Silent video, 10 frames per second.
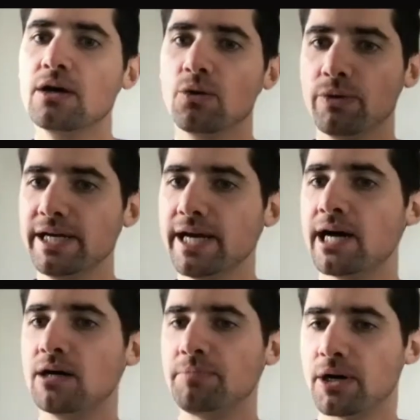We
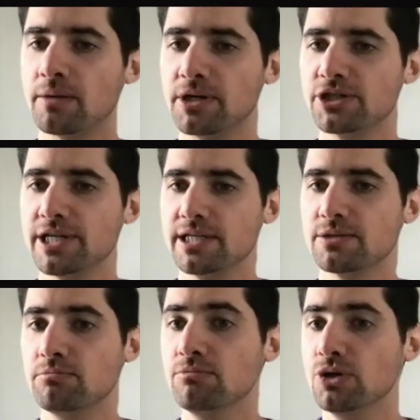help our
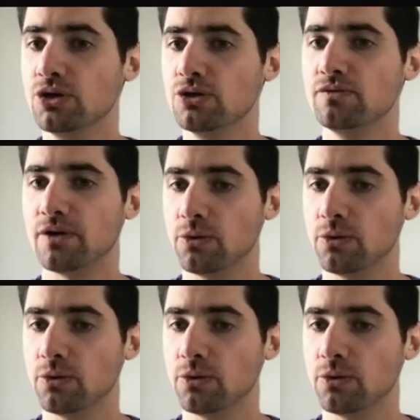merchants move